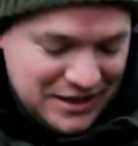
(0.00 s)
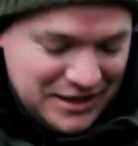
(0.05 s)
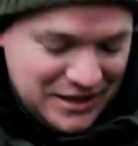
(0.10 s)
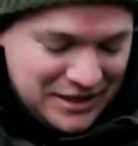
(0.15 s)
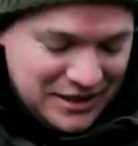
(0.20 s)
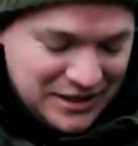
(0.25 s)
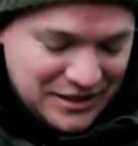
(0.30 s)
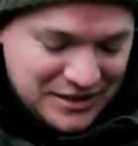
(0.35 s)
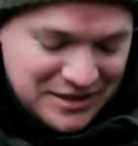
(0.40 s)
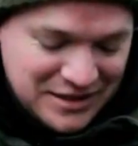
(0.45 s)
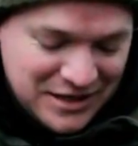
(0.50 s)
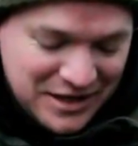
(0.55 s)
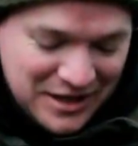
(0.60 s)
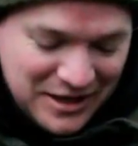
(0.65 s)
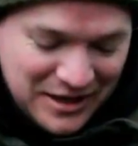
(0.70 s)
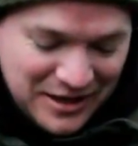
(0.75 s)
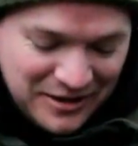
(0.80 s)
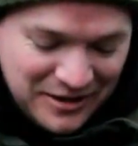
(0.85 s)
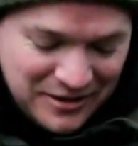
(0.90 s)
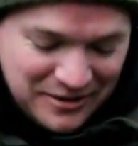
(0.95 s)
it's
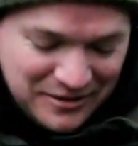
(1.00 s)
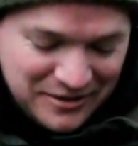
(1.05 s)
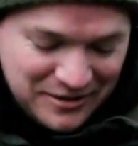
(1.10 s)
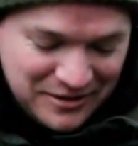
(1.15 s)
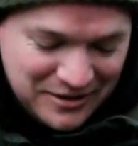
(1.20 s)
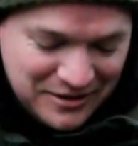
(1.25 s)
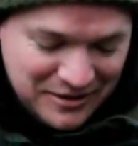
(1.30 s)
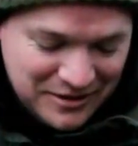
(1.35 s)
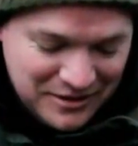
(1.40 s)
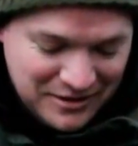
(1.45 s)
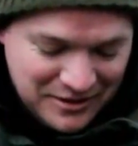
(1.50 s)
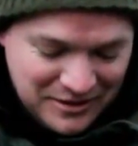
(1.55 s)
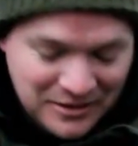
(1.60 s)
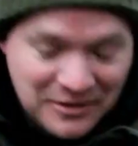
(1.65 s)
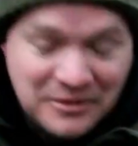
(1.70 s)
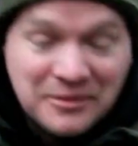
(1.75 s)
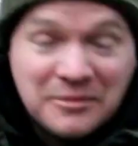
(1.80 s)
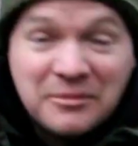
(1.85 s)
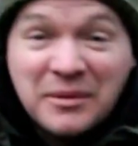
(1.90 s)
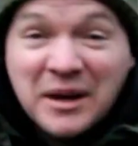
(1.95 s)

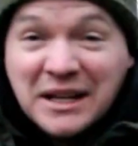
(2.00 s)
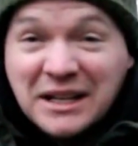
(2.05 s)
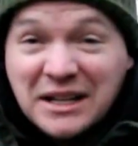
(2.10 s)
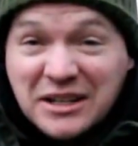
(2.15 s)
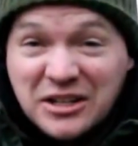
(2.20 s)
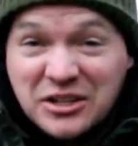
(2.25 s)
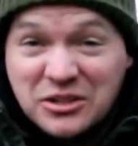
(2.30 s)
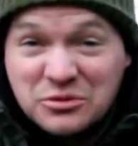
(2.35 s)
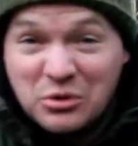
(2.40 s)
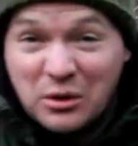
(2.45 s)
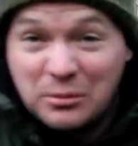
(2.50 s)
mainly because we're